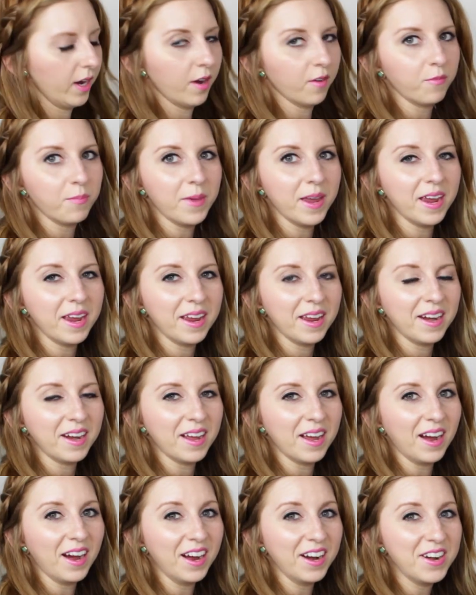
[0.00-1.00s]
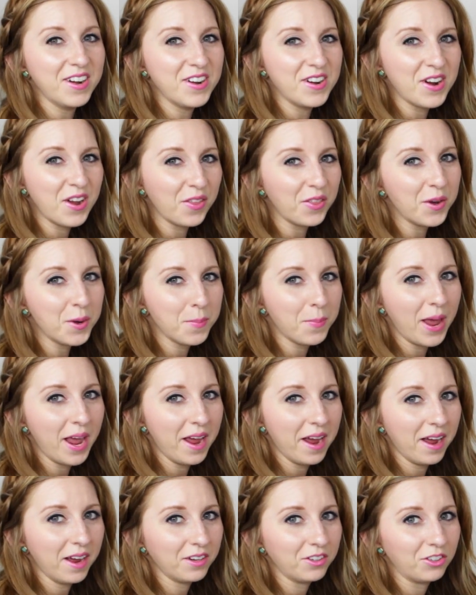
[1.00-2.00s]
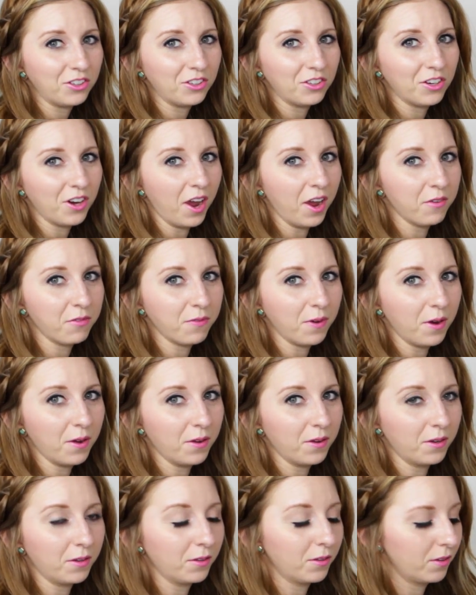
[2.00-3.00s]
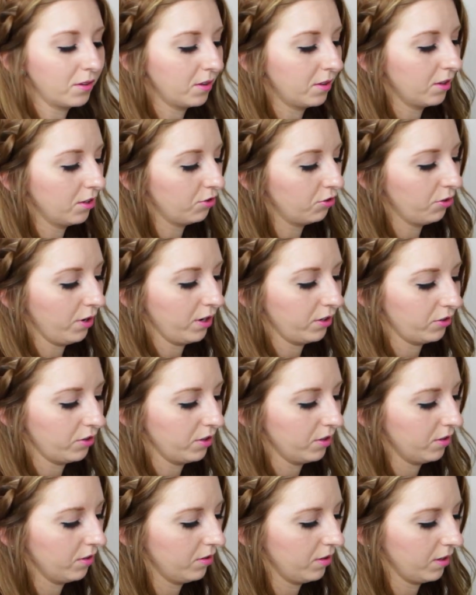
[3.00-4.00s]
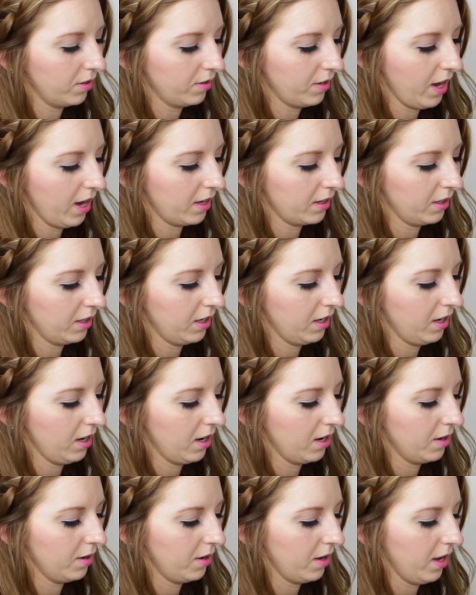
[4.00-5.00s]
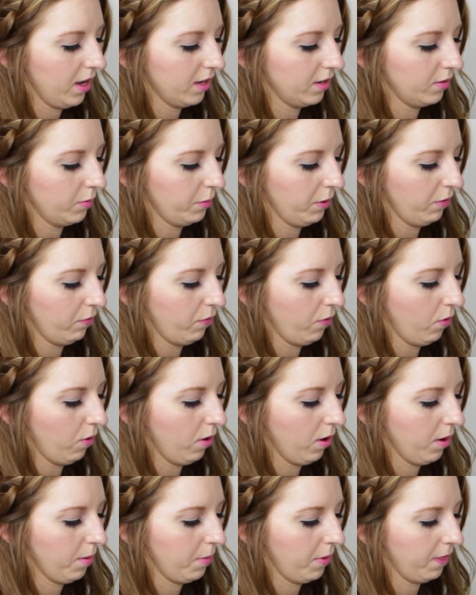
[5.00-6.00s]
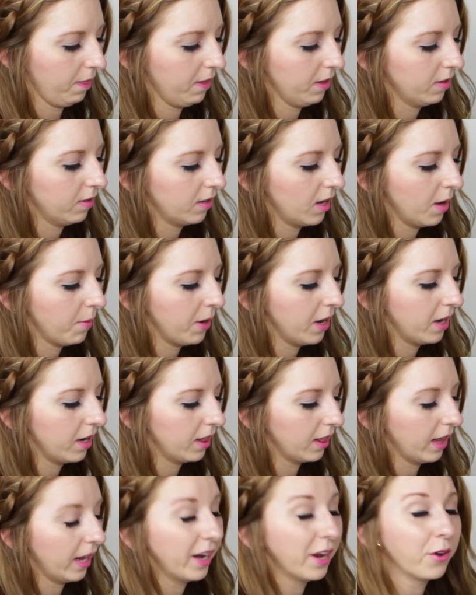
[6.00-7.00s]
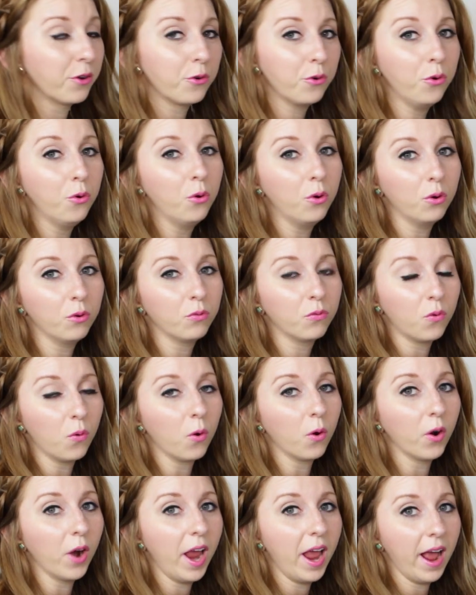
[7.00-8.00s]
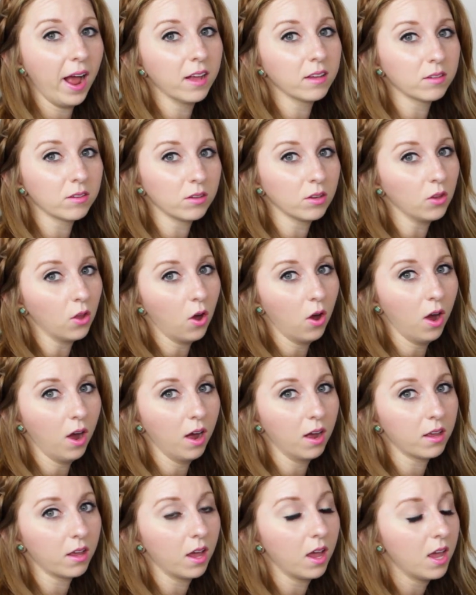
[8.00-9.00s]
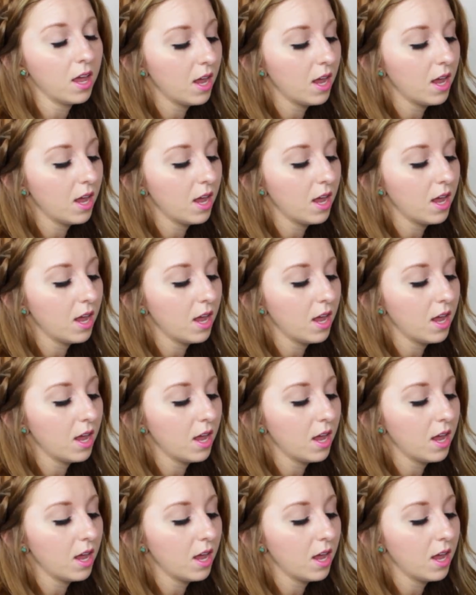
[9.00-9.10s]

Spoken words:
I've made another batch. I followed the directions exactly as before, but this time I didn't let it cool for as long.